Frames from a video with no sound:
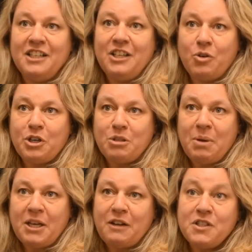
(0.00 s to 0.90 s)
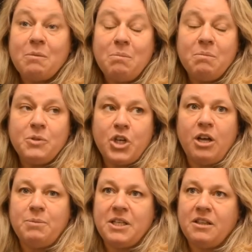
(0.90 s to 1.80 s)
in order to pay it off. Some
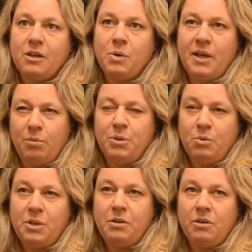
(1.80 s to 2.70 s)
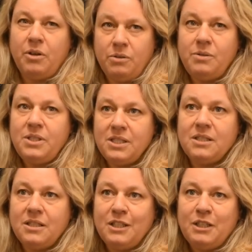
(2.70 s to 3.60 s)
jobs I think will help you with your loans,
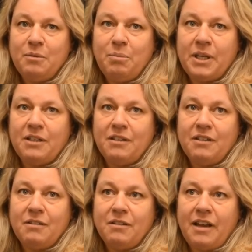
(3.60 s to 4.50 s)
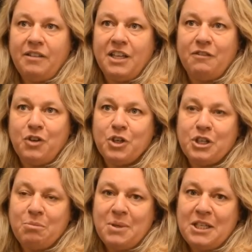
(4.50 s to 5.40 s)
but I think if you're
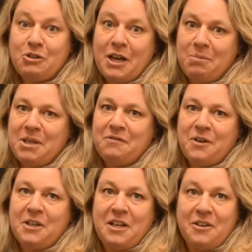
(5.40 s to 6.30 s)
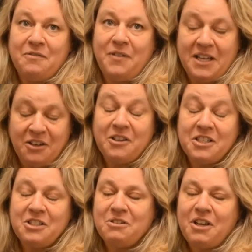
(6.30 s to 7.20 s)
going to be try to be a fine
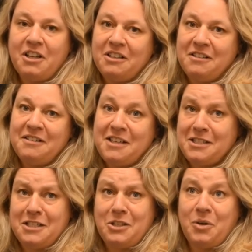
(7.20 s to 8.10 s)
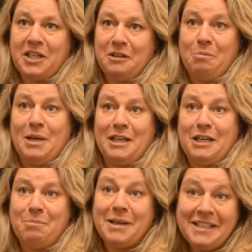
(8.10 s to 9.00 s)
artist, you're not necessarily going to make
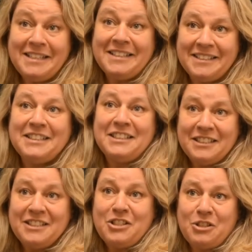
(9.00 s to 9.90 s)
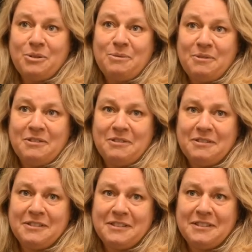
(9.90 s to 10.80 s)
any money. So
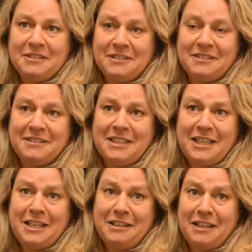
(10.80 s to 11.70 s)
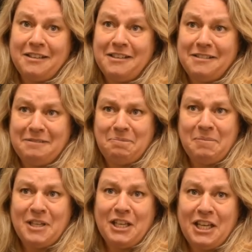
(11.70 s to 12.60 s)
then,
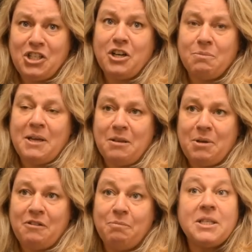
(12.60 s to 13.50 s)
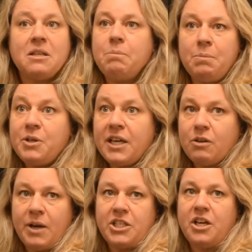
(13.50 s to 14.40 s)
then it's hard to pay them off. But some people
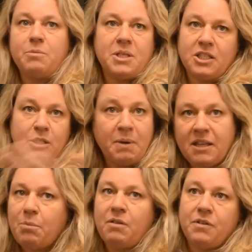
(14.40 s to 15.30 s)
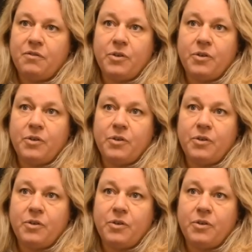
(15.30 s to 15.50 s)
get great jobs and they just pay them off the